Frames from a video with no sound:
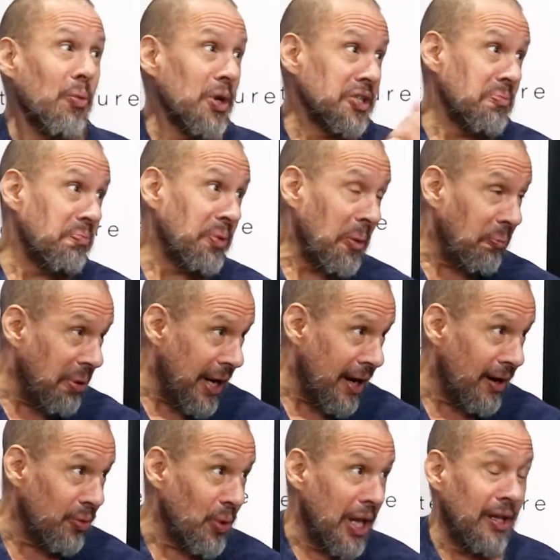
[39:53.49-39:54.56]
I wasn't
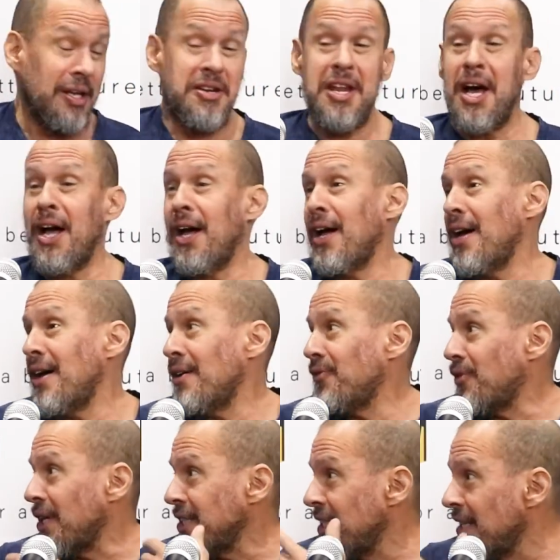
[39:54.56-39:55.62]
prepared well
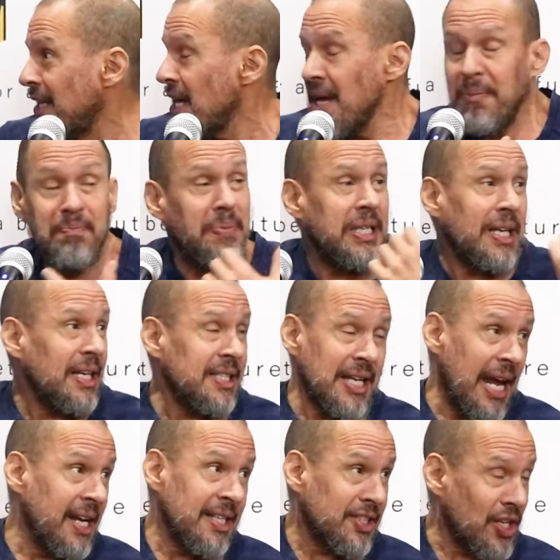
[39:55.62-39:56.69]
enough, and
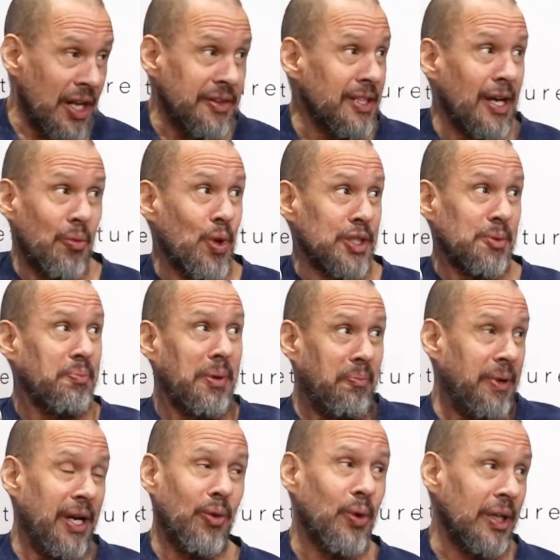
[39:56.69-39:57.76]
it's not that I wasn't
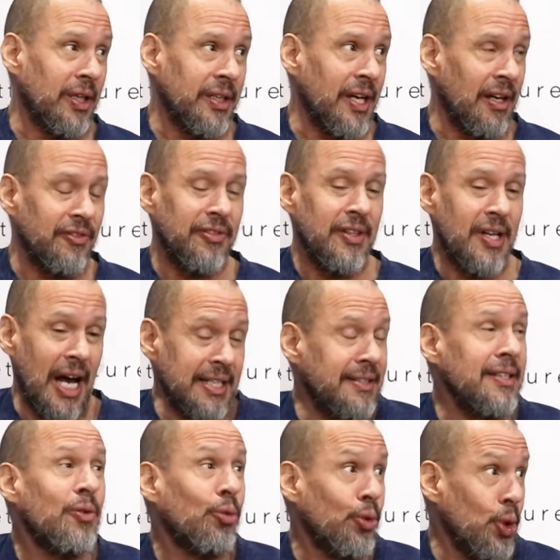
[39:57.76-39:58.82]
prepared well enough. I
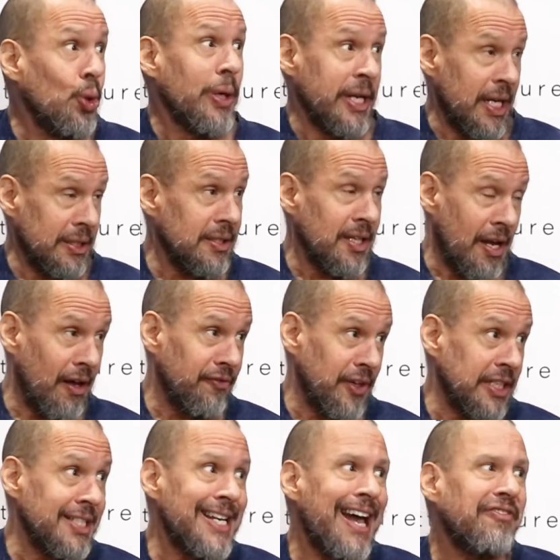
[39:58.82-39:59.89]
didn't ruin it enough.
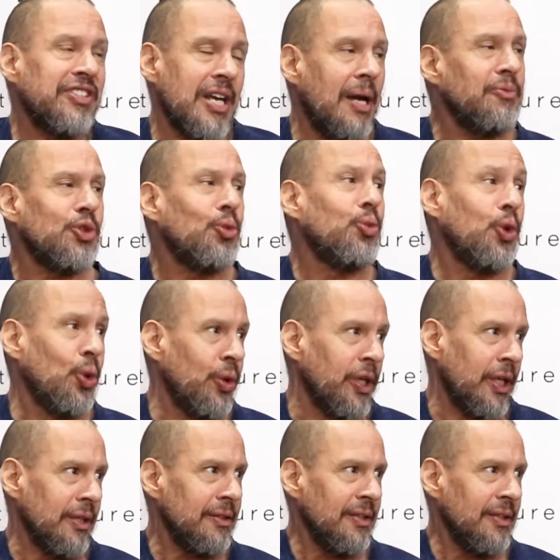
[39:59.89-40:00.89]
I didn't have time to ruin it.